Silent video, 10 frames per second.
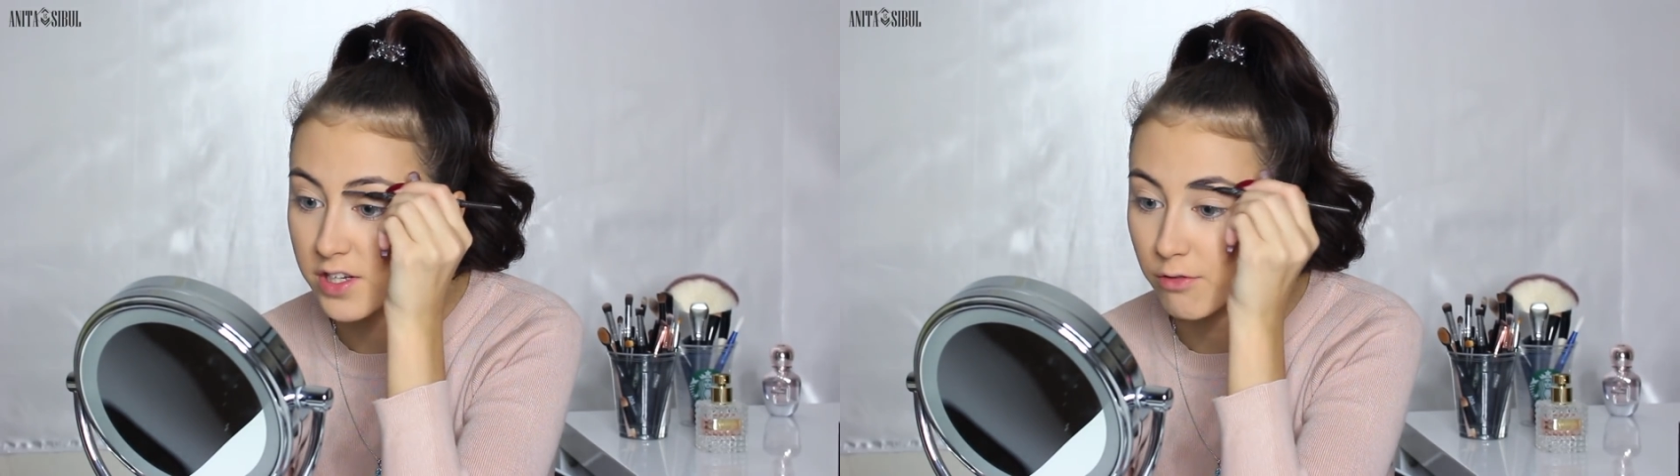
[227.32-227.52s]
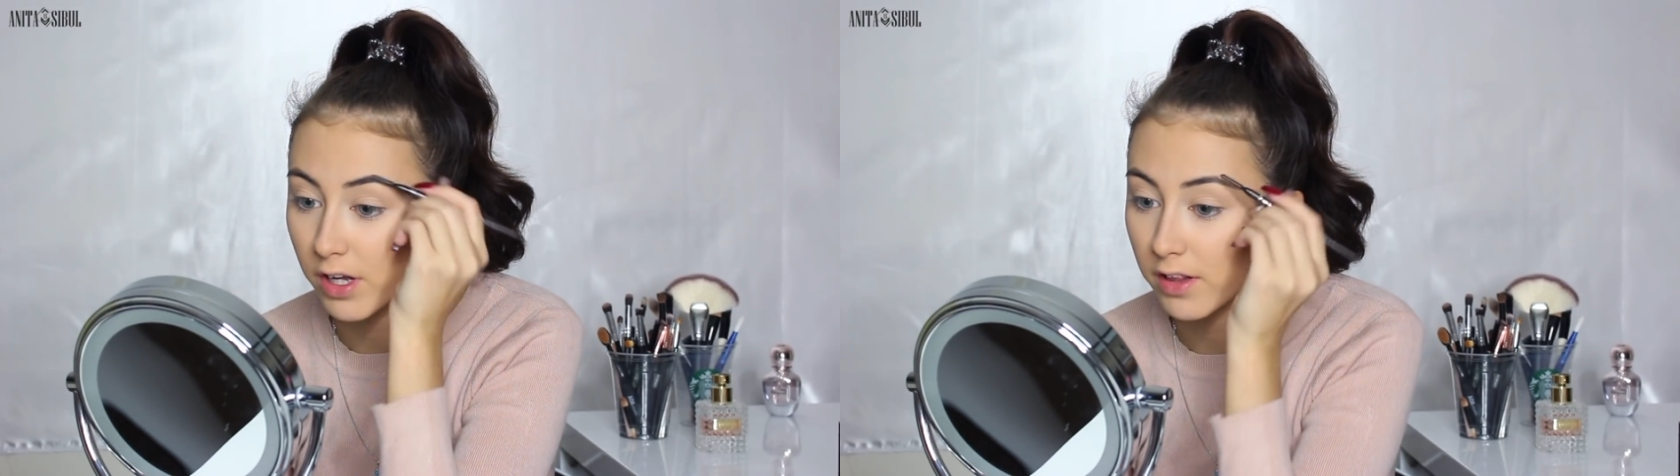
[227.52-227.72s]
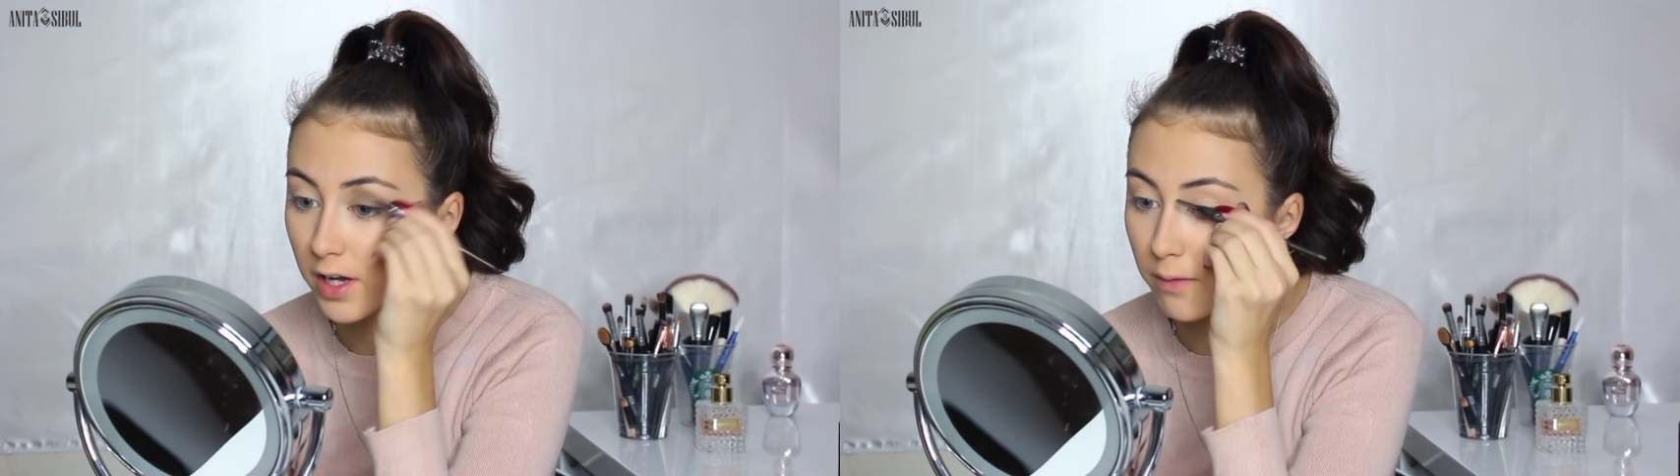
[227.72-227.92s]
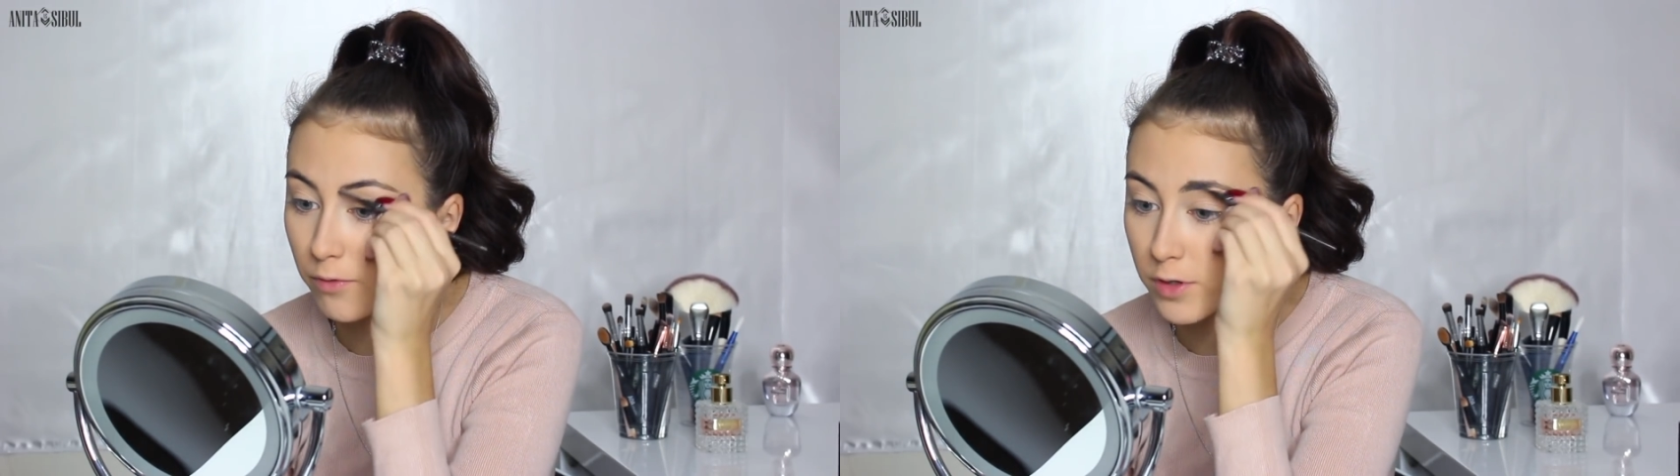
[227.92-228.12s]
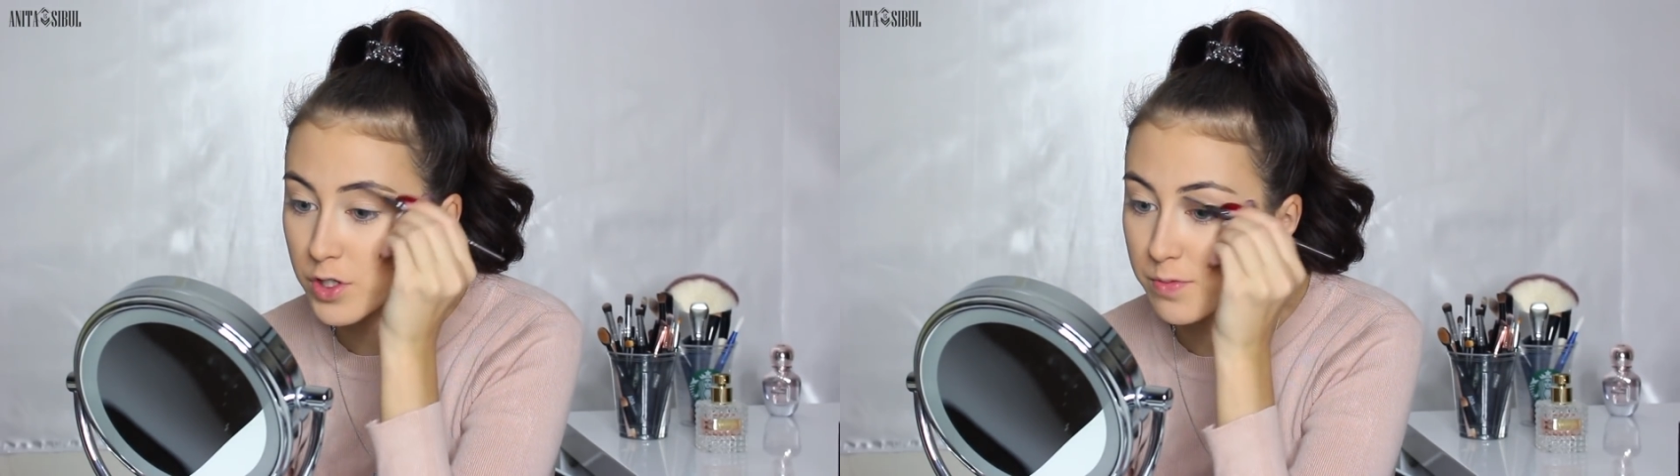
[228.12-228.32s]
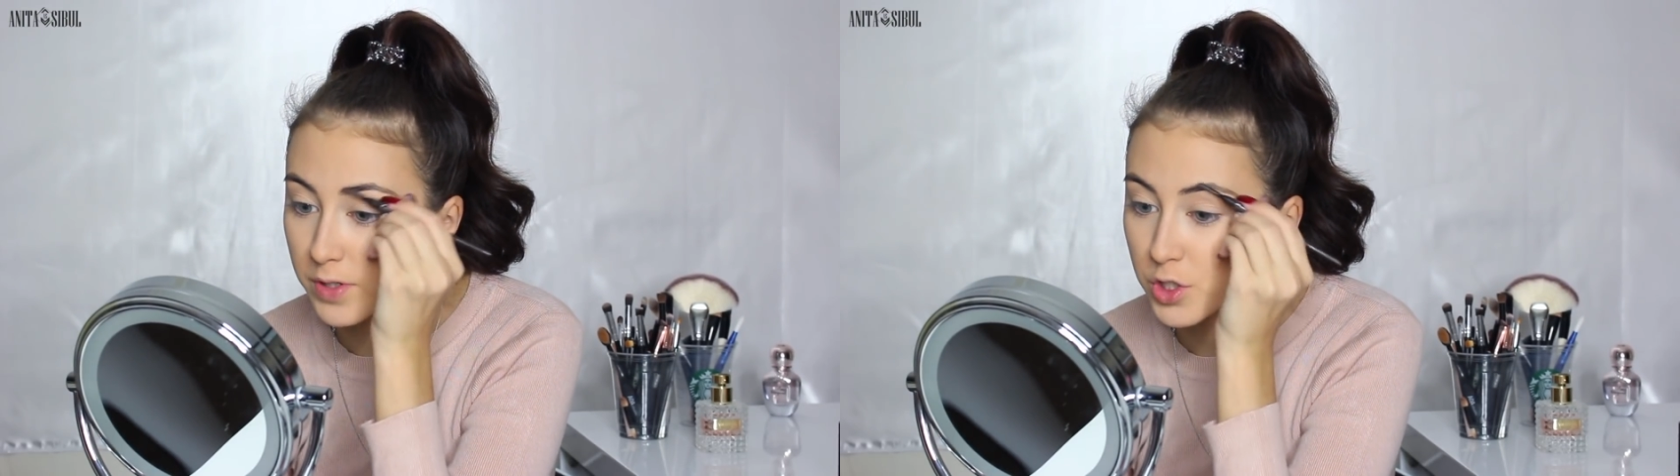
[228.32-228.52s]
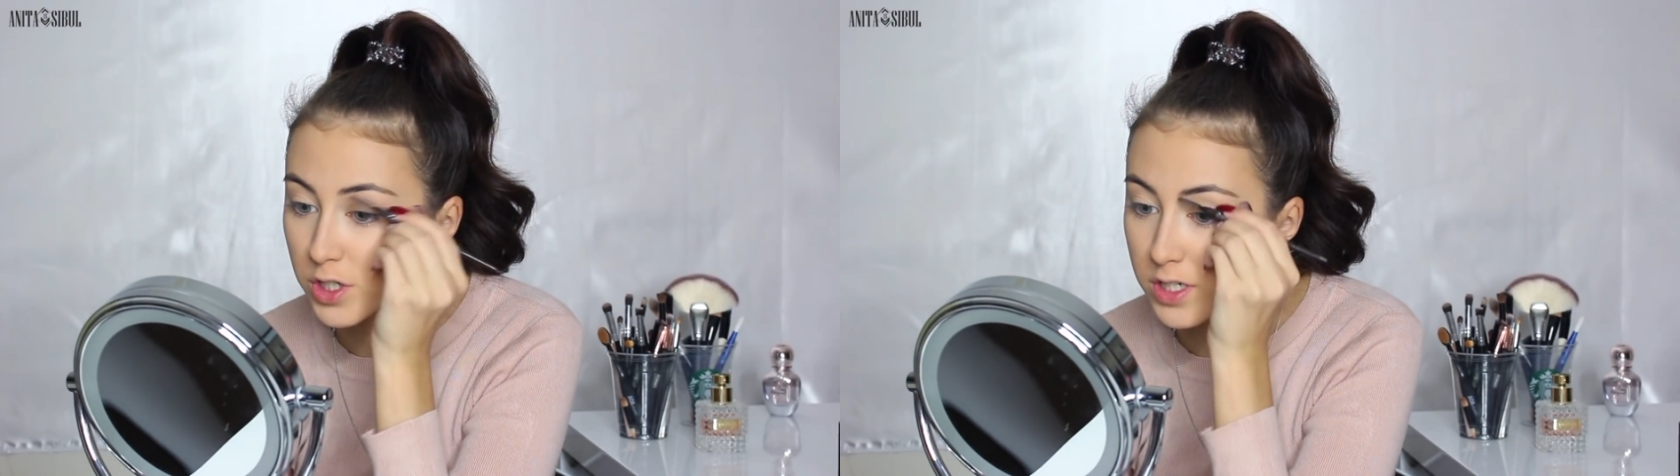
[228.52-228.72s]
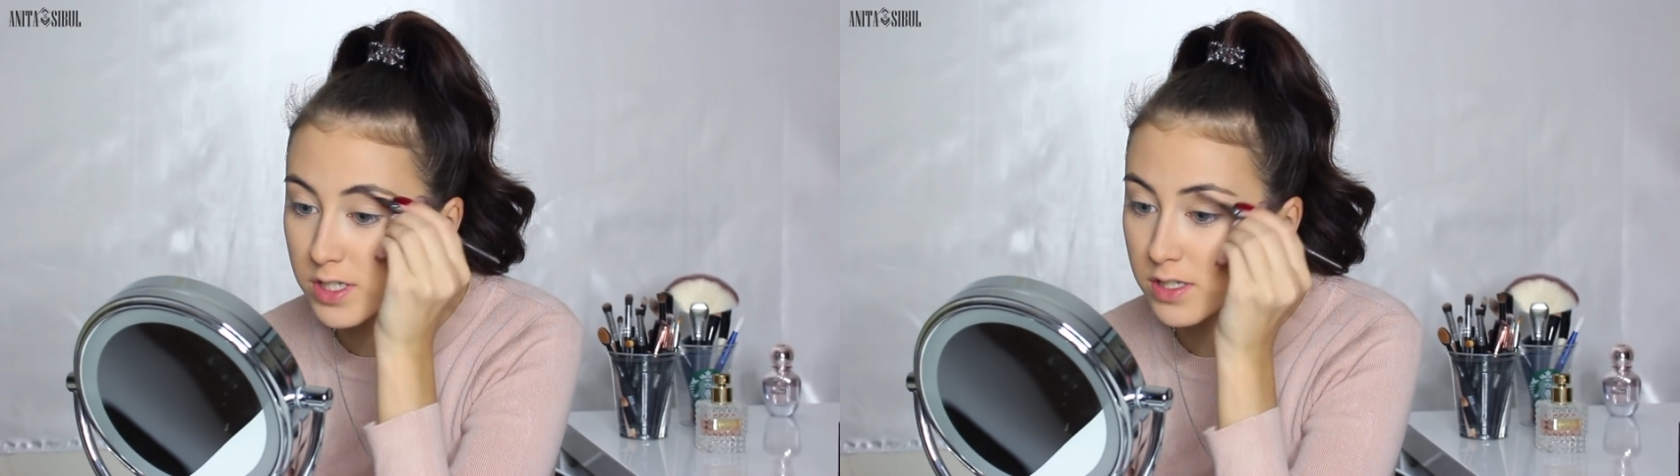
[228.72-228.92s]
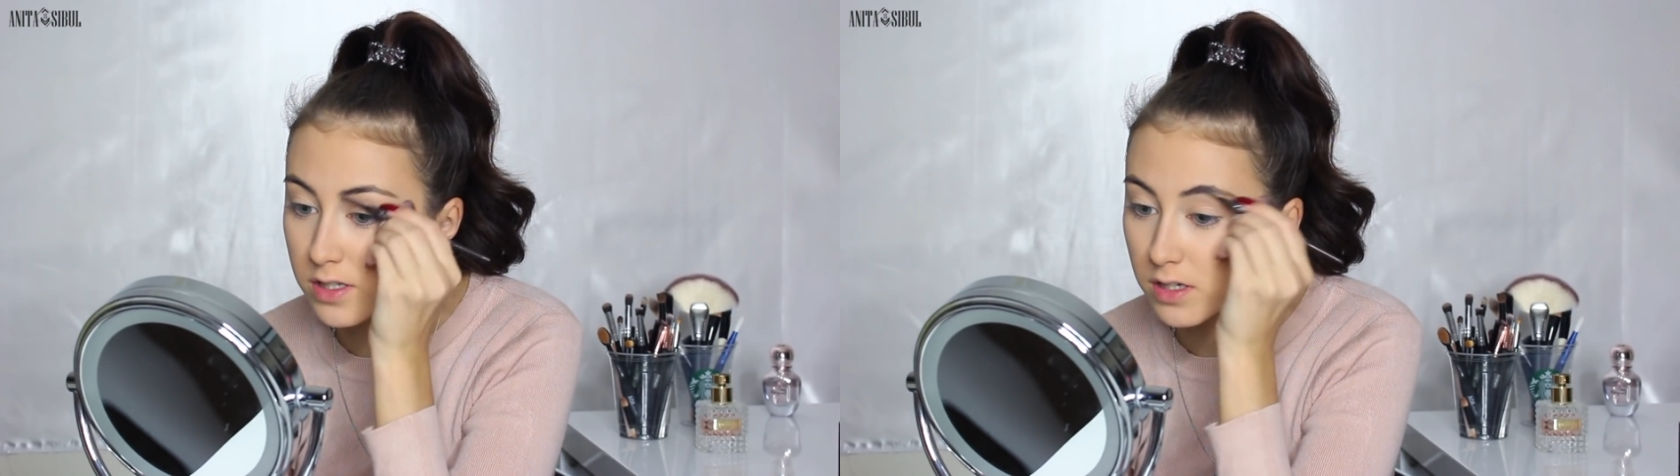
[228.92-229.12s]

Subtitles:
directly upwards, but just